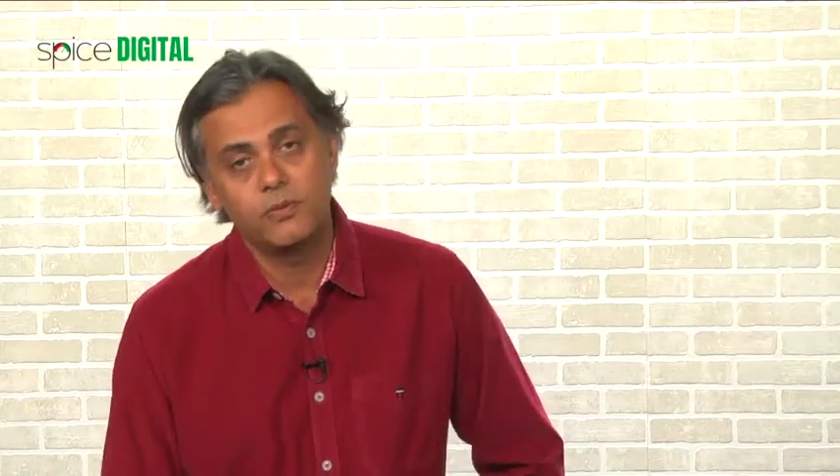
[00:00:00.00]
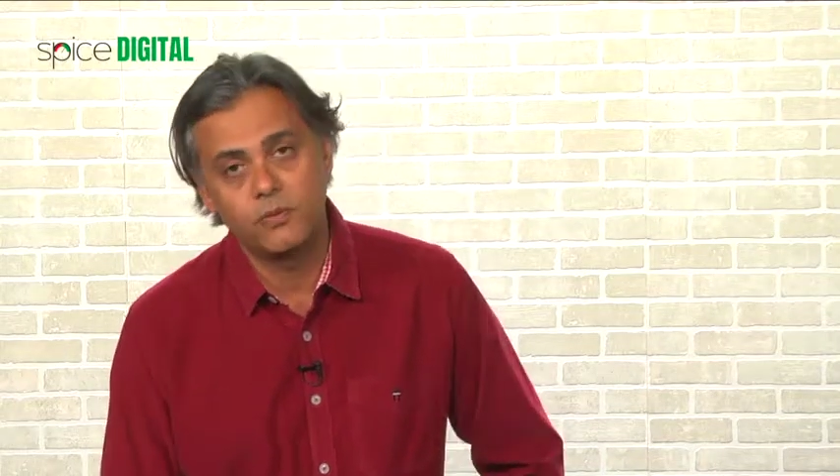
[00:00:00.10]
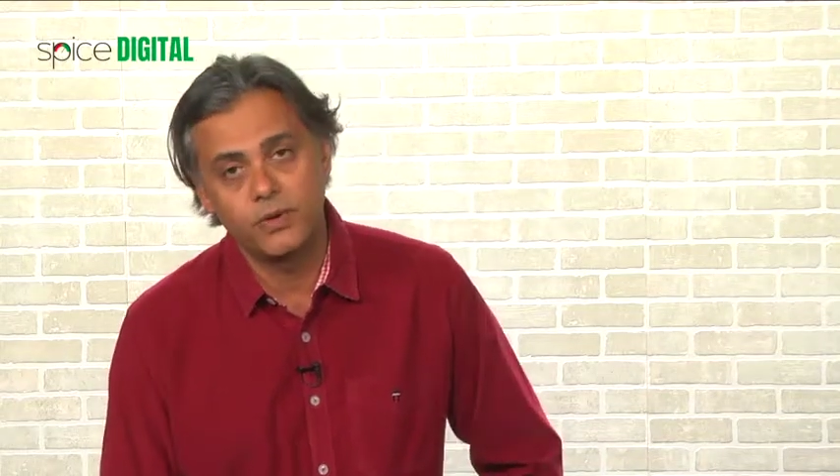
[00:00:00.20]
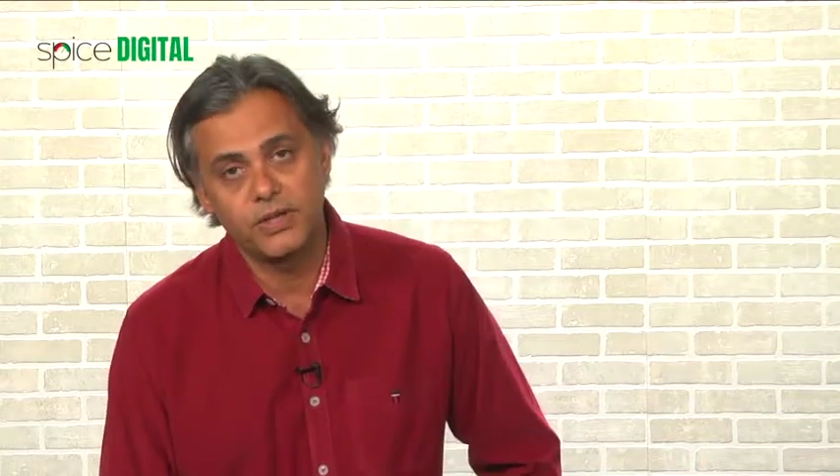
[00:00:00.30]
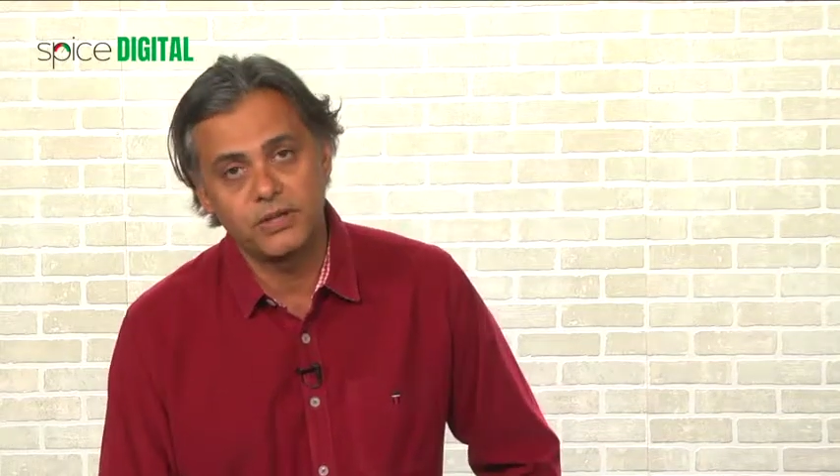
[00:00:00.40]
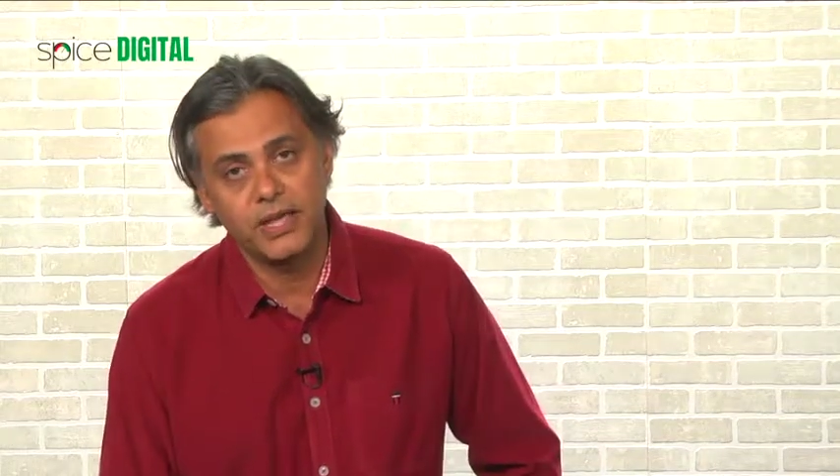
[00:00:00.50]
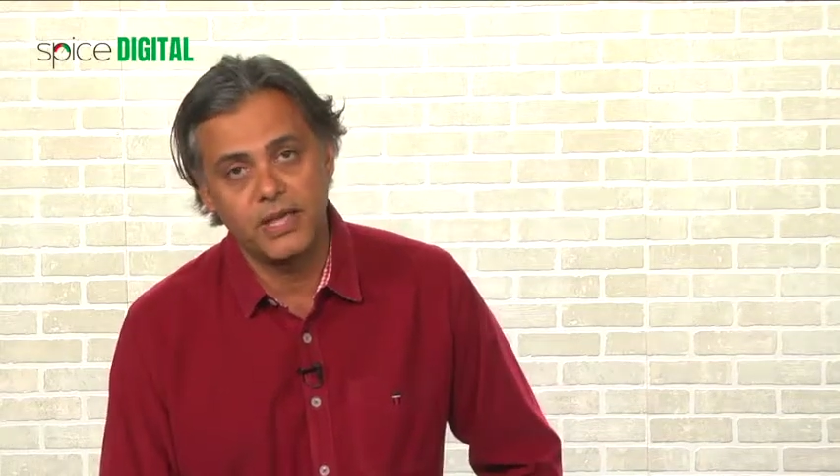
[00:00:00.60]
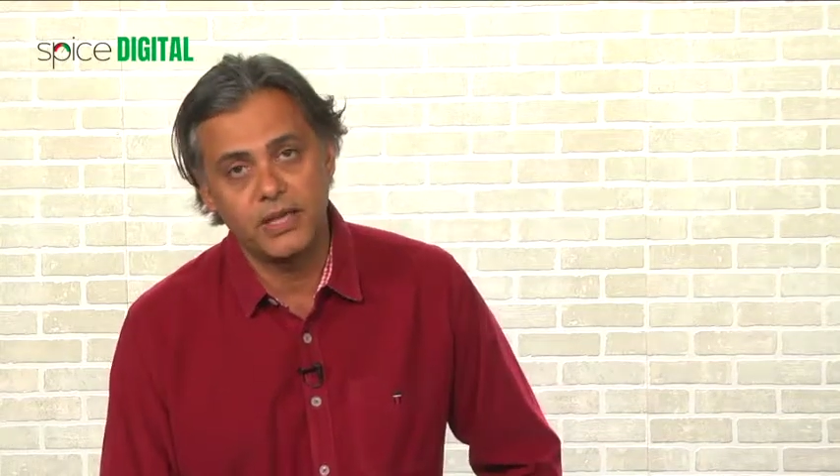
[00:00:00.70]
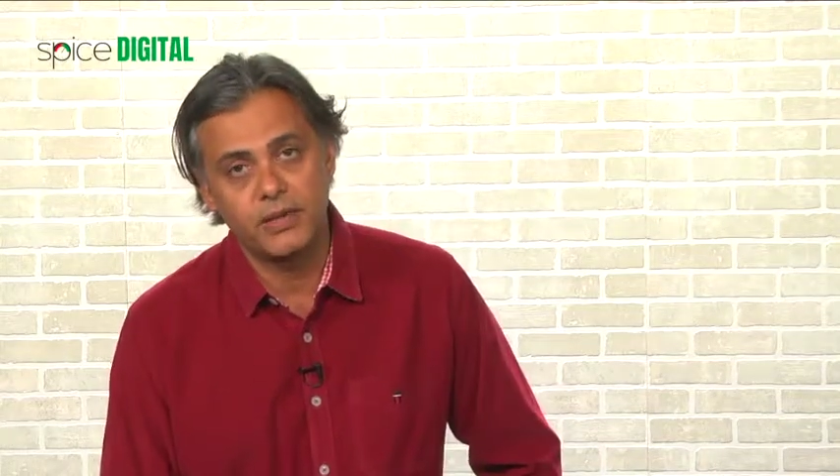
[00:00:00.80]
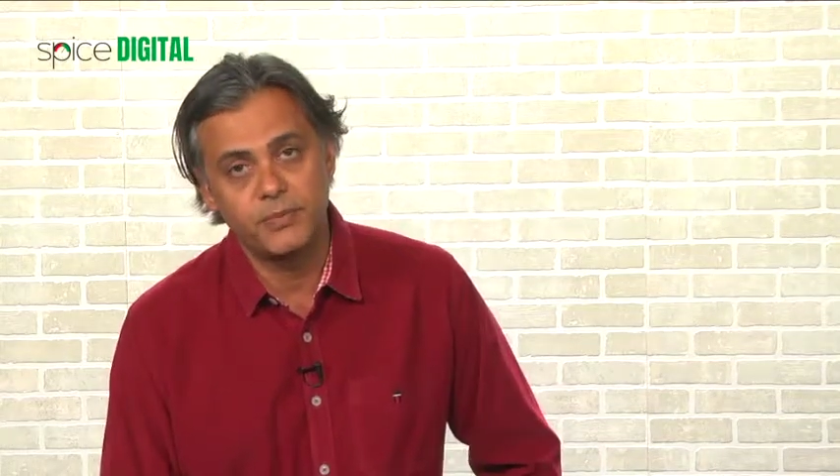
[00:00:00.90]
with
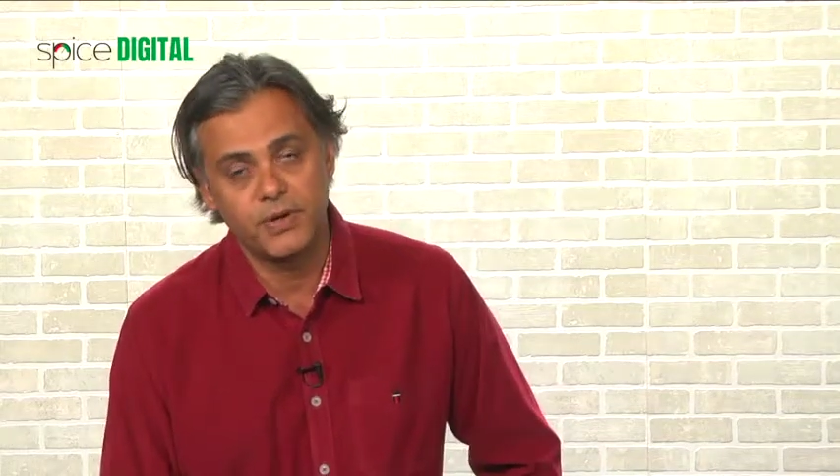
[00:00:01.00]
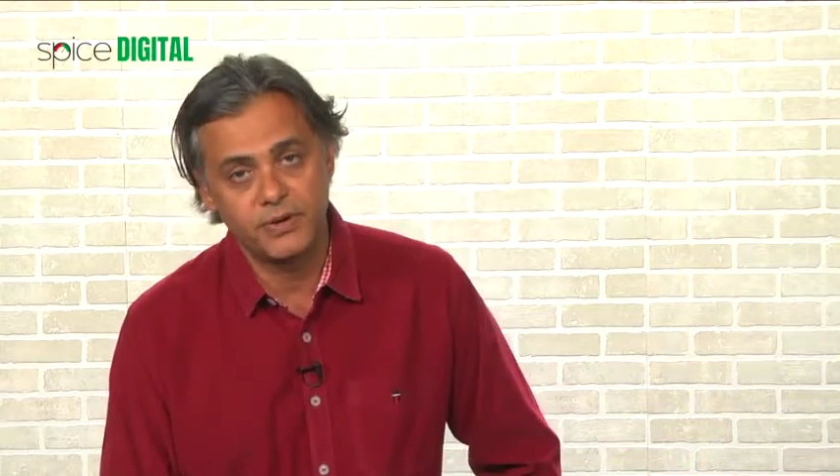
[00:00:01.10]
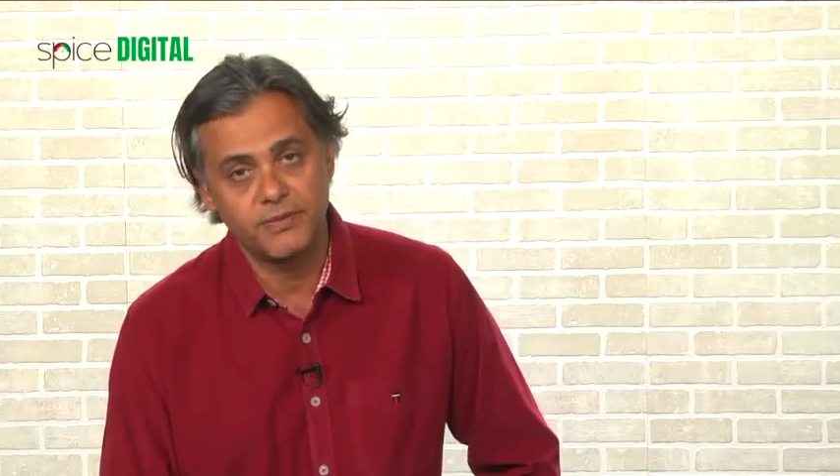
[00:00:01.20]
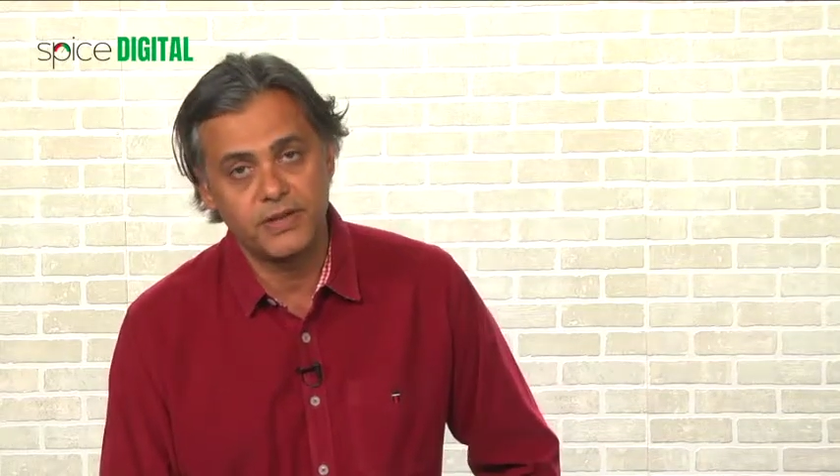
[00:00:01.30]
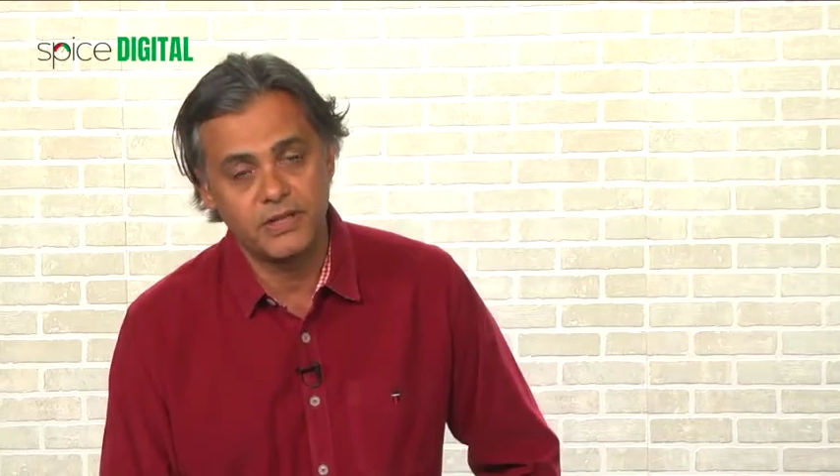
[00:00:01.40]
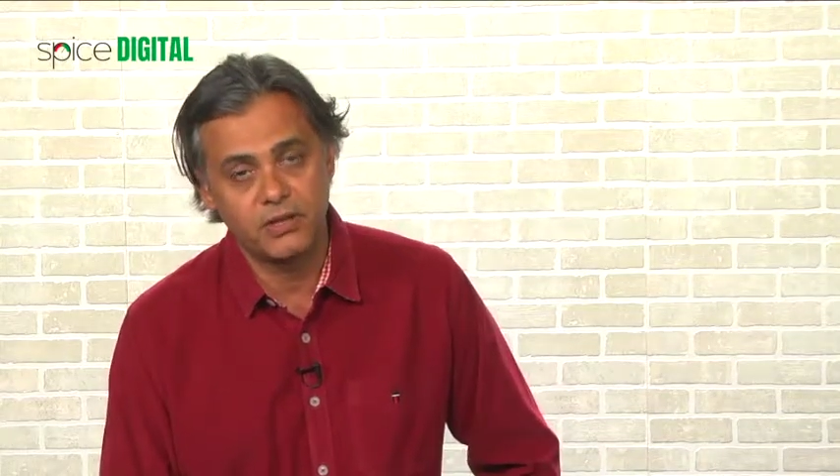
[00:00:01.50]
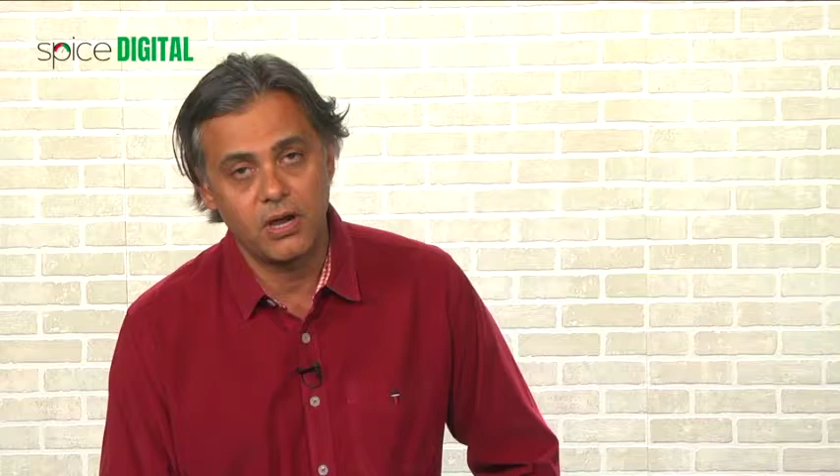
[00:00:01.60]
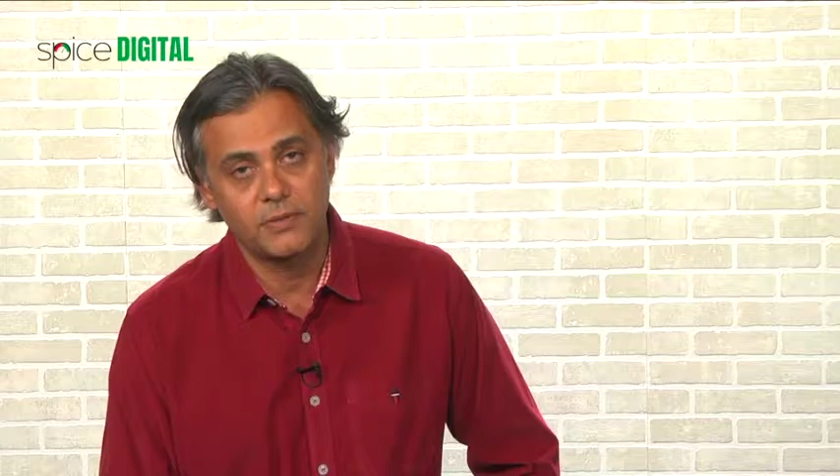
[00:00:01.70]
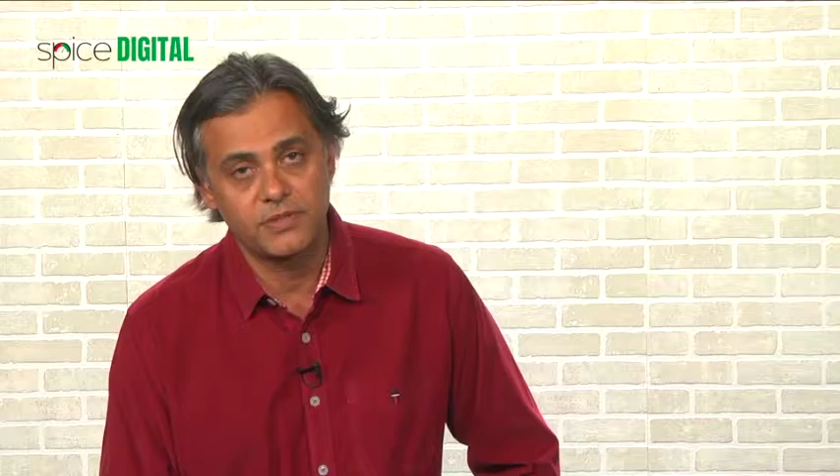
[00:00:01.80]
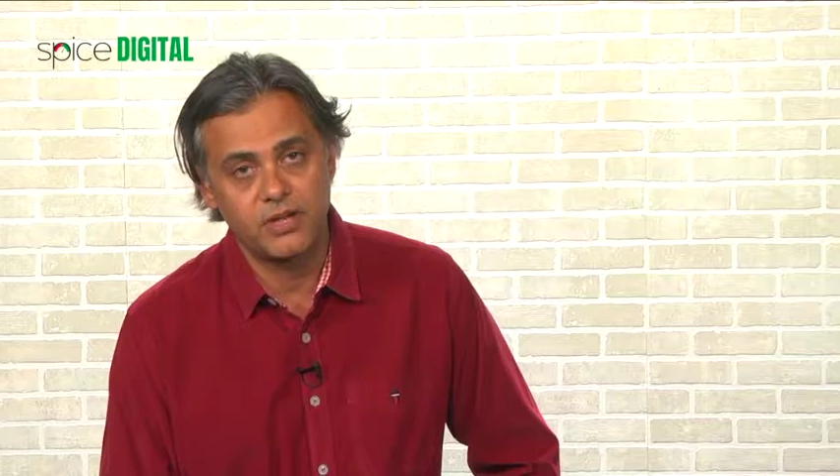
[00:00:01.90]
a perfect
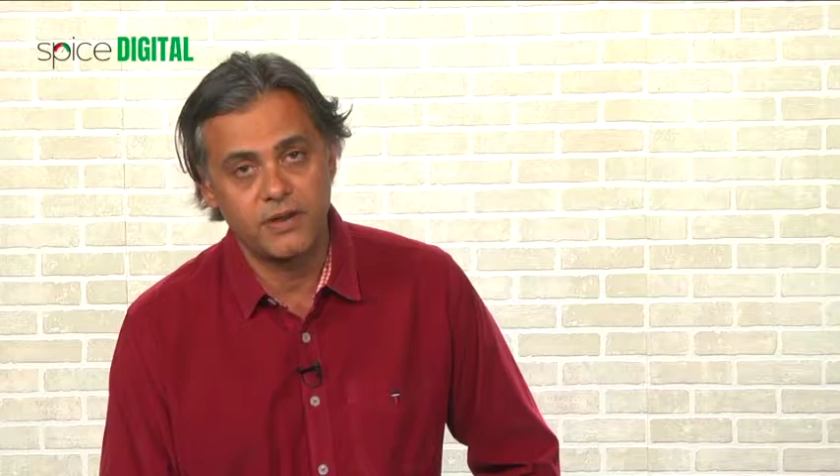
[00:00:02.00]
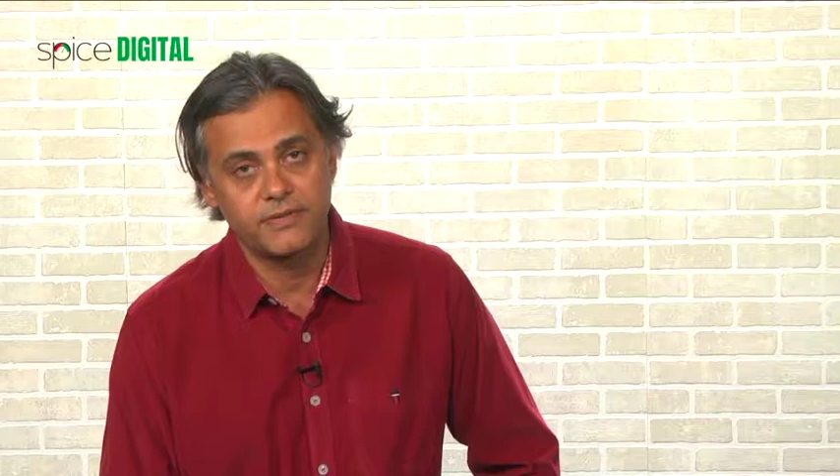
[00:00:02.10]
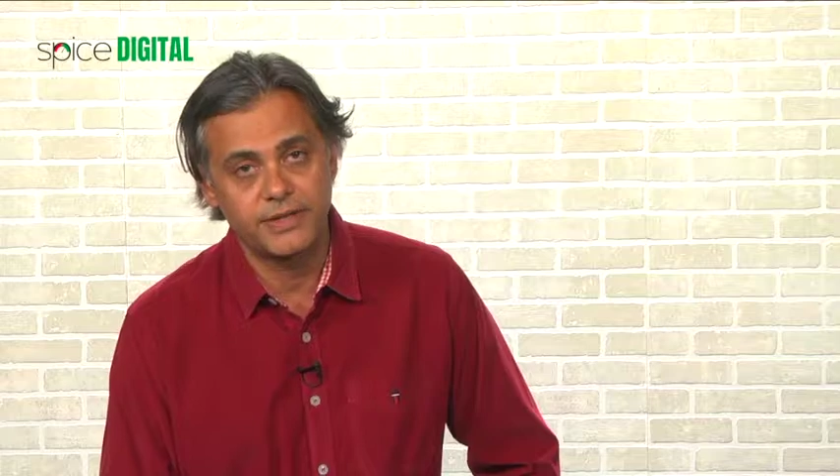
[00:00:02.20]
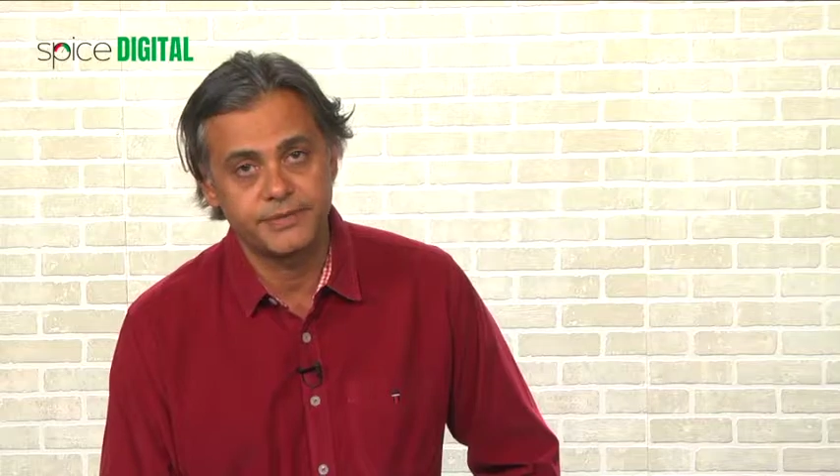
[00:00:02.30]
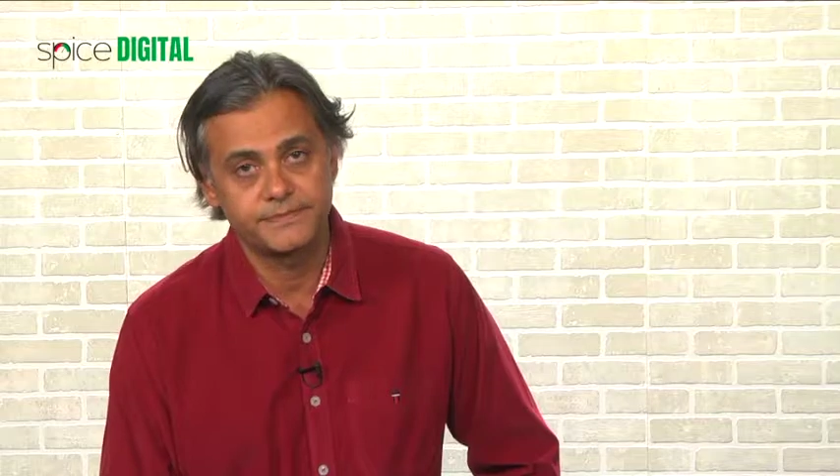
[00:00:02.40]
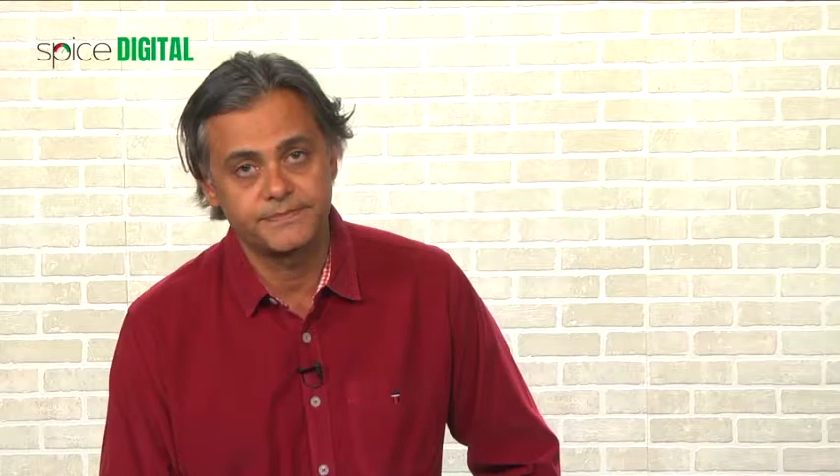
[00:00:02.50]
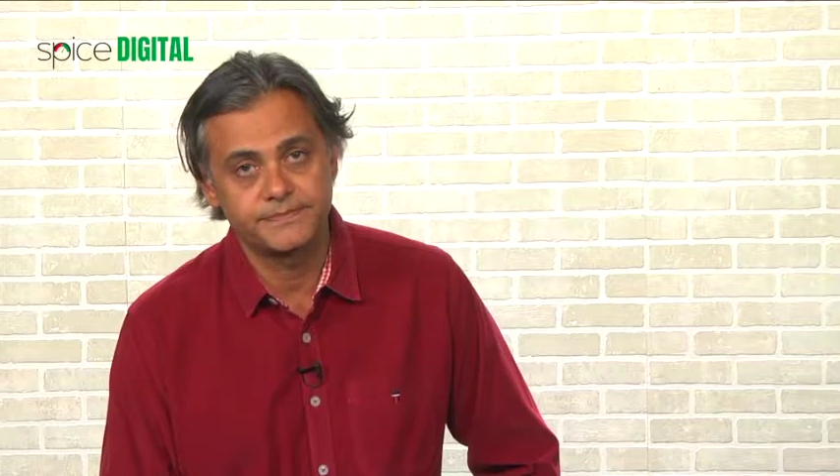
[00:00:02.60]
e-commerce offering.